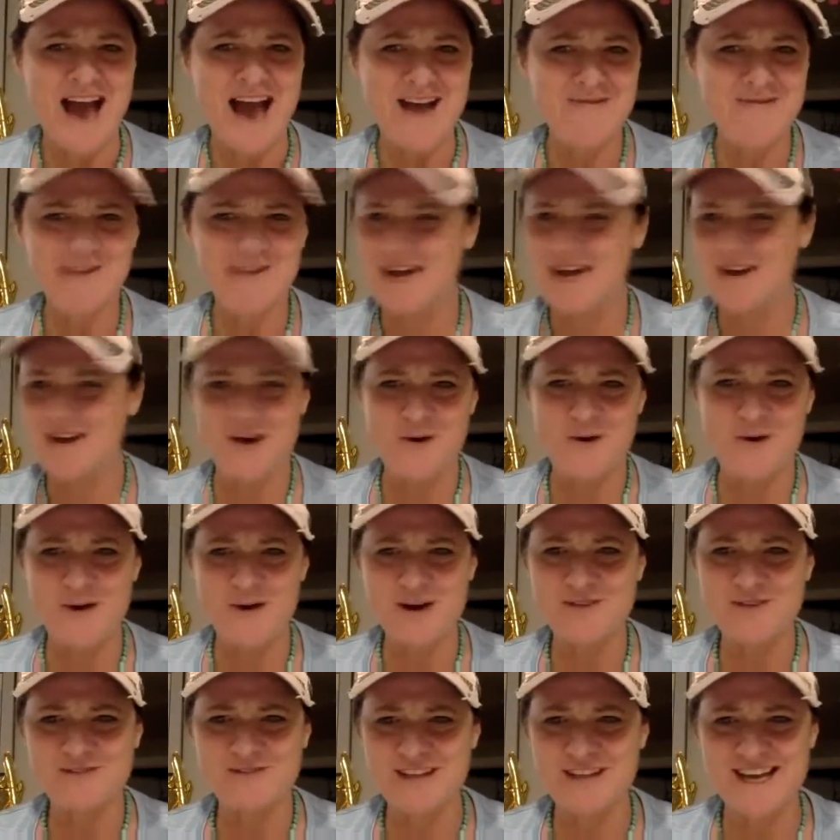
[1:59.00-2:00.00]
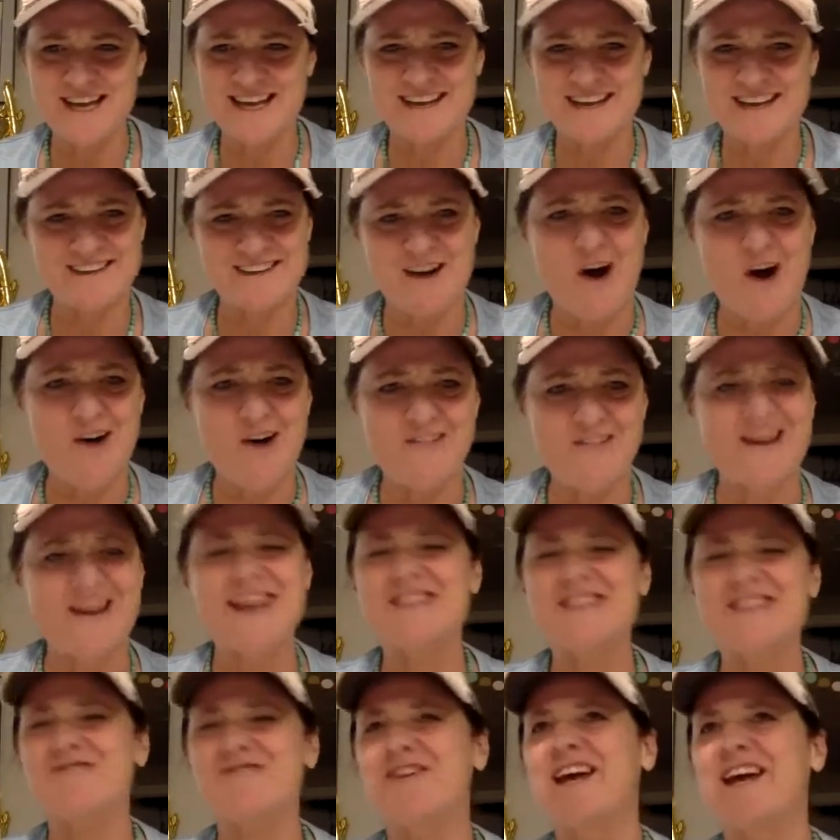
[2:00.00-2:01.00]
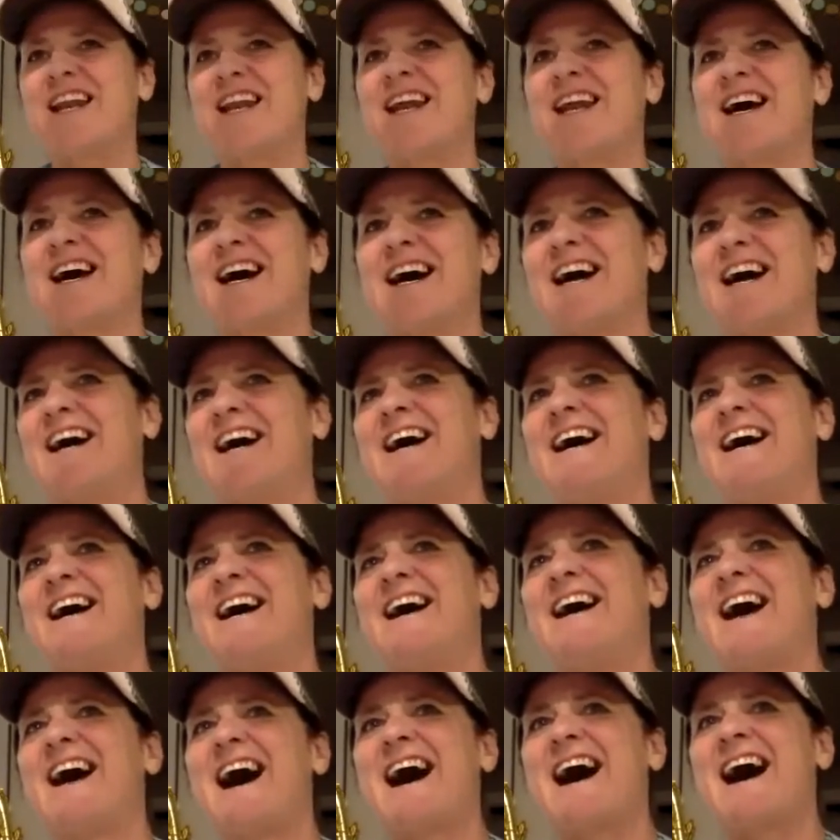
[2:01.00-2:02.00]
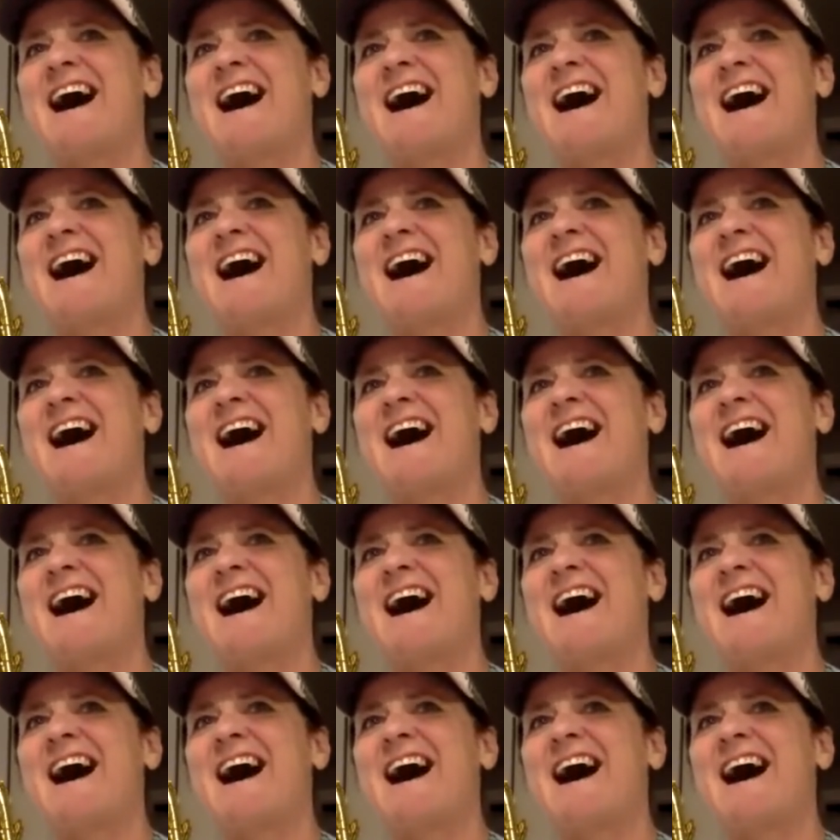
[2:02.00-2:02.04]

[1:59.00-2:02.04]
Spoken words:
I'm like going like always, but I